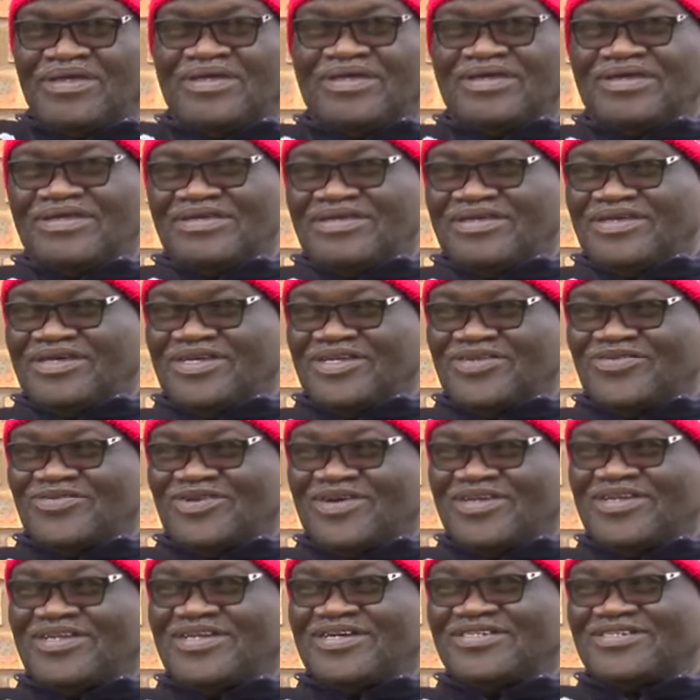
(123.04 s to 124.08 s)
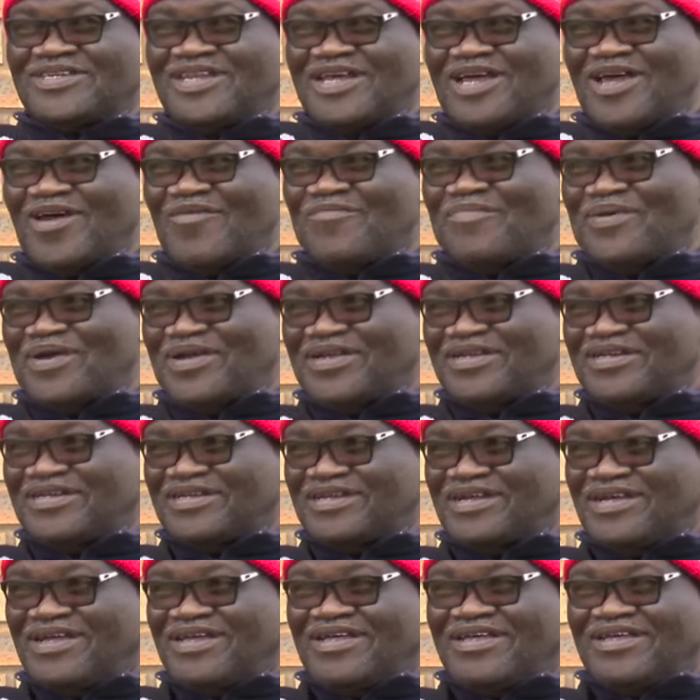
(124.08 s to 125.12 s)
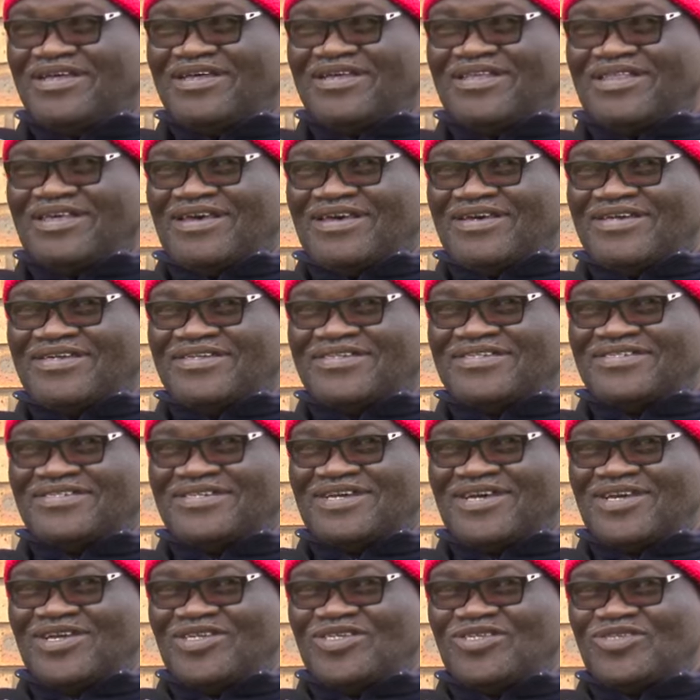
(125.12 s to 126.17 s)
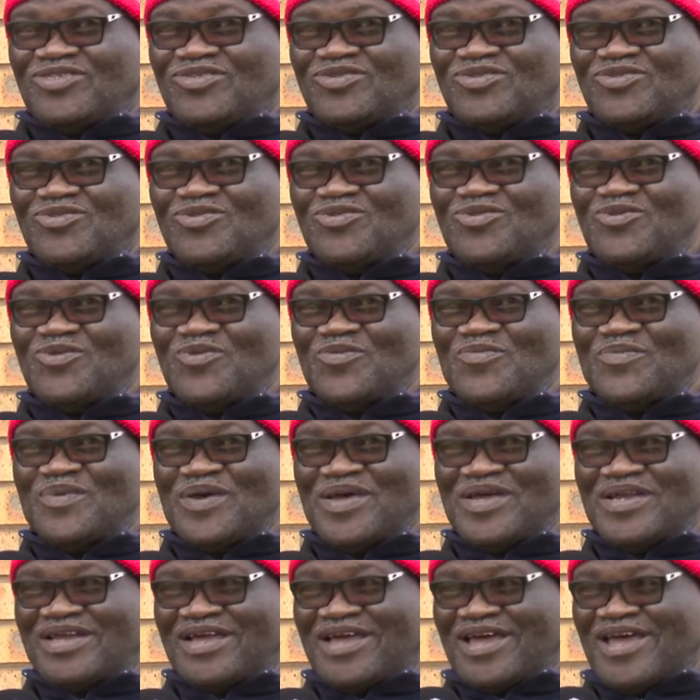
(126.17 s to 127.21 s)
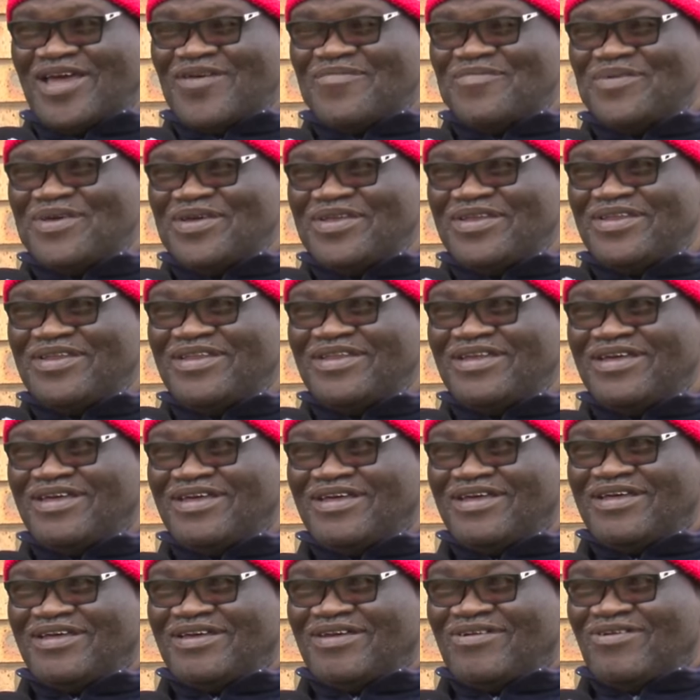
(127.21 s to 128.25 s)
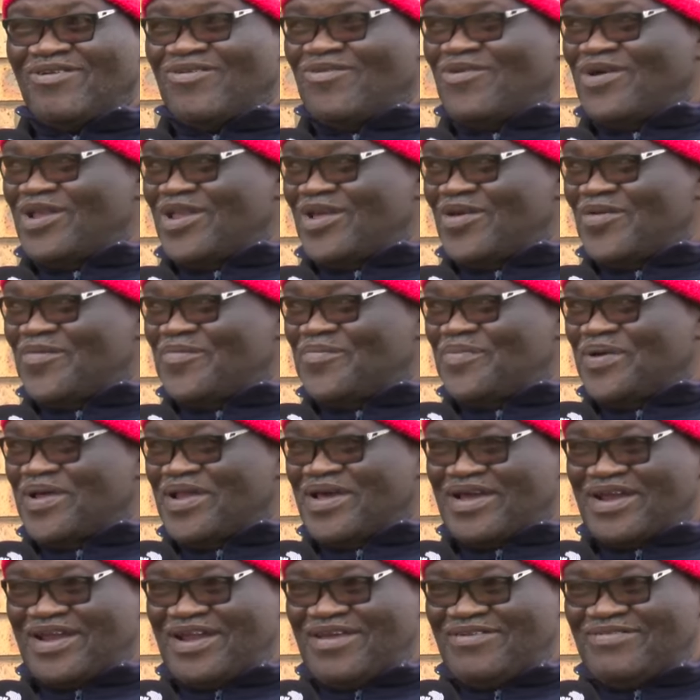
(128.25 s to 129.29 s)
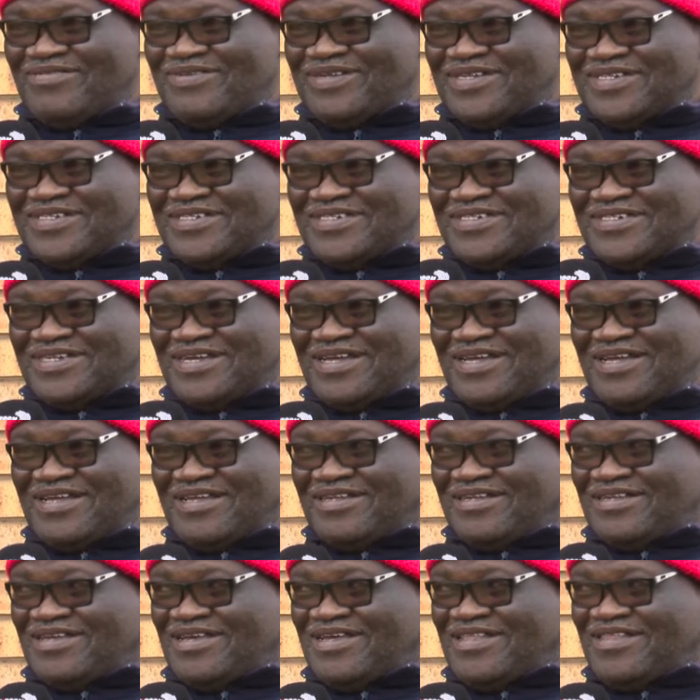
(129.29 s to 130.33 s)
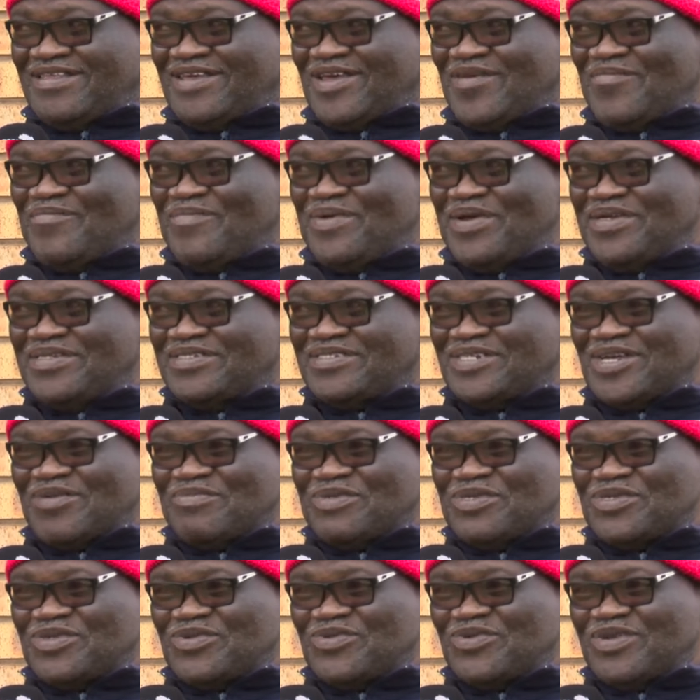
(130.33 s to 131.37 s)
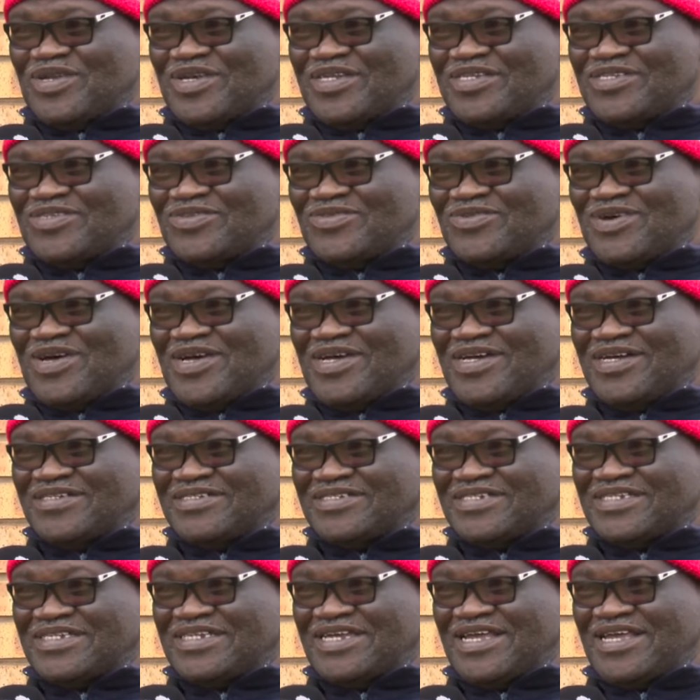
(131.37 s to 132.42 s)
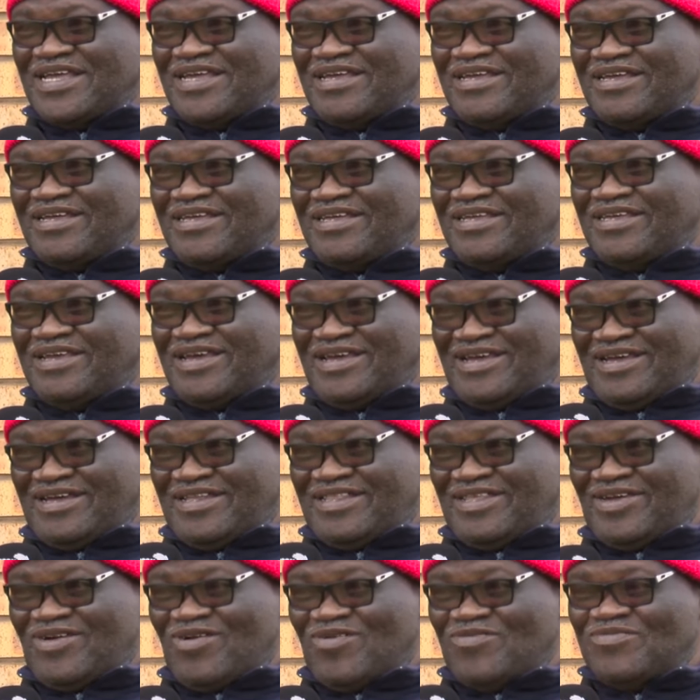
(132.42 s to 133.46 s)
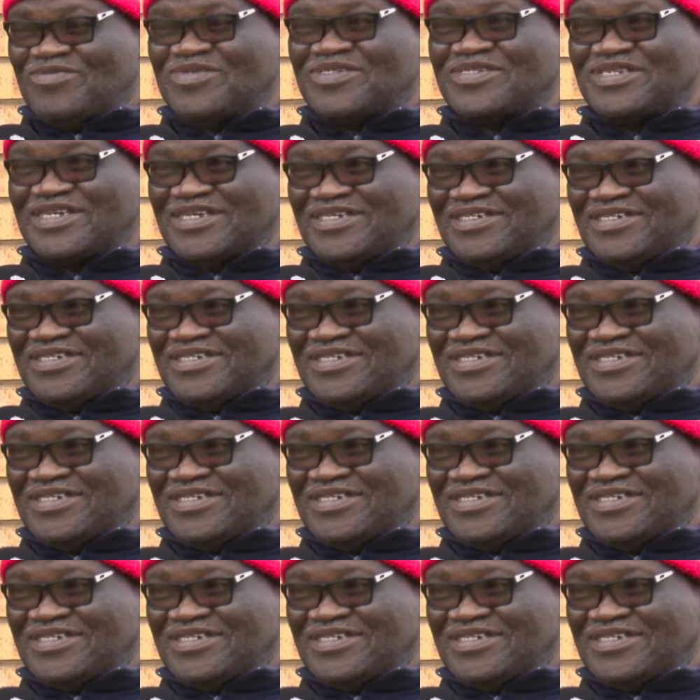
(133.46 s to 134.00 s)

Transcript: Yes, what actually happened? They say two men came in wearing balaclavas and they met some students who are staying here at the homestead